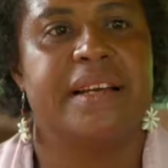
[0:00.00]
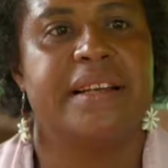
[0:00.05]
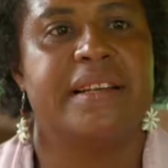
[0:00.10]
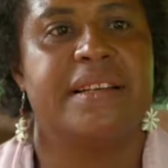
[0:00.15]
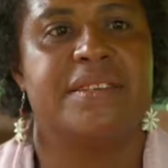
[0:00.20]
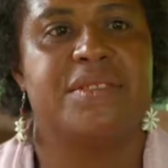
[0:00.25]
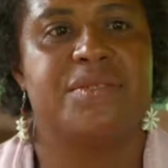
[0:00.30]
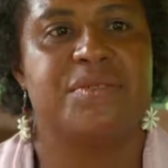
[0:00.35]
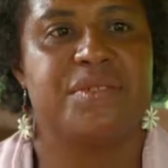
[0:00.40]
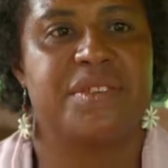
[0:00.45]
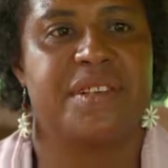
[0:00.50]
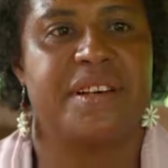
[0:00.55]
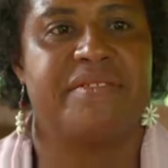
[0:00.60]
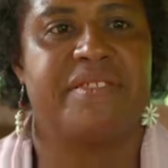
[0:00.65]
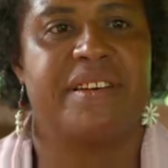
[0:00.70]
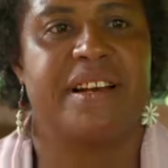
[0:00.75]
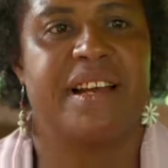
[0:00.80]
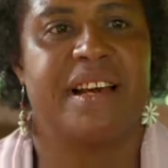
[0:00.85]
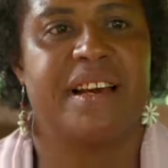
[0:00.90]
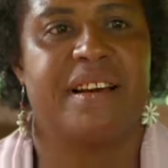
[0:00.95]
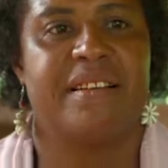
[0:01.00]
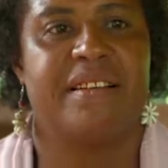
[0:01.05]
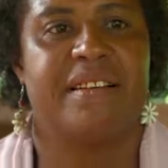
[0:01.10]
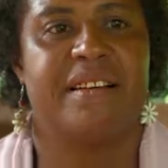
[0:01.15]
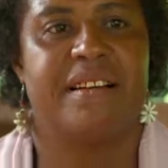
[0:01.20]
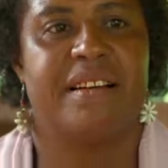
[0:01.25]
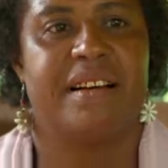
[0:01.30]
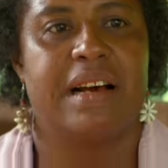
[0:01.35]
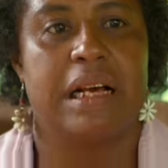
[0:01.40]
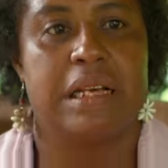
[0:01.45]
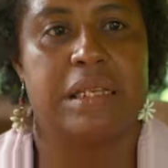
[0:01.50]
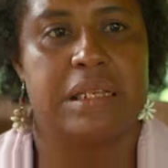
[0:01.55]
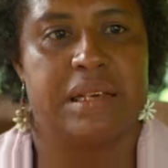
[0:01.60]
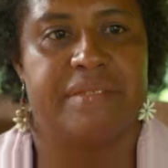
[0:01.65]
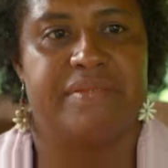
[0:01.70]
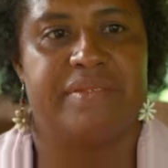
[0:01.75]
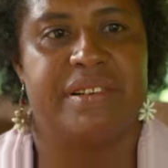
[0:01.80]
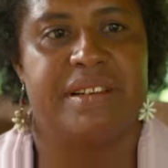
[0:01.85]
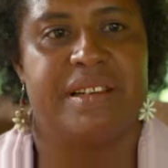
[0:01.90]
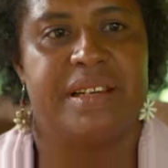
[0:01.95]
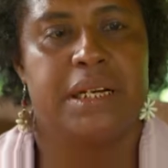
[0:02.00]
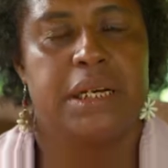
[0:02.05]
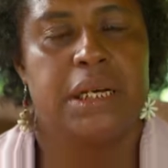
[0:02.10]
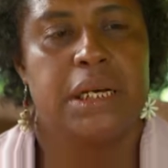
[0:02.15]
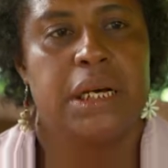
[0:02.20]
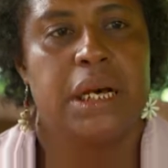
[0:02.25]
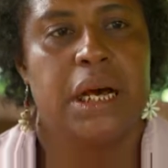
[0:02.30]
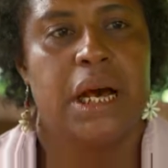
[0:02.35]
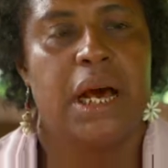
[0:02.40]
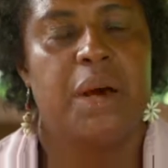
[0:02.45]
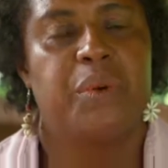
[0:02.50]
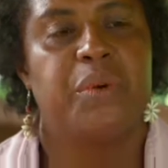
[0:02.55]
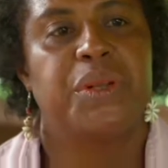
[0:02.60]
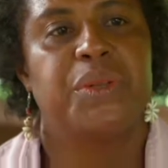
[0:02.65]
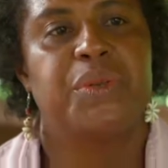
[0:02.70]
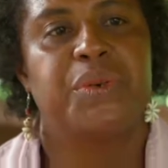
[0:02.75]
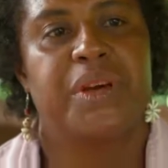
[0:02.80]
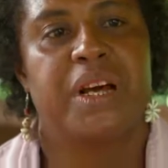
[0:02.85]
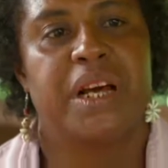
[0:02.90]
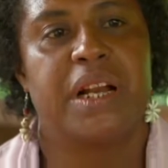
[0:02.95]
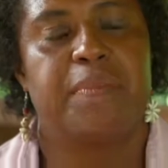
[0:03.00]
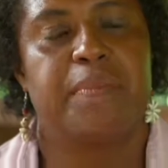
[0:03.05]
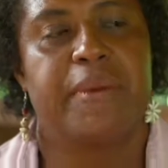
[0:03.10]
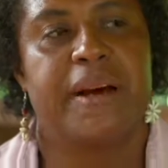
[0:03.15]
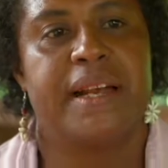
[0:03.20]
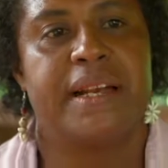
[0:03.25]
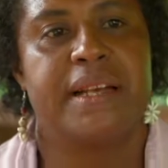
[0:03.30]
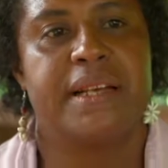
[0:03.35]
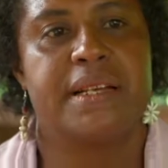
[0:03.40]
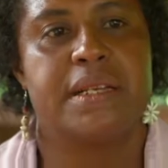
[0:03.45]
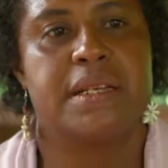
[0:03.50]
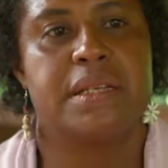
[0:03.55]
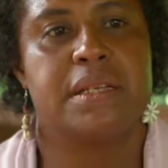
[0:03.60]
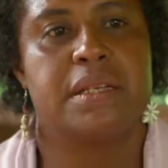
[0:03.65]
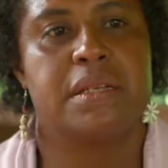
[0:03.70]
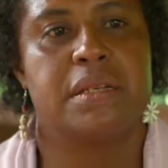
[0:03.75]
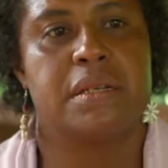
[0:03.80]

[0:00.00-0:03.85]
ladies to suffer like I suffered. I want to help others,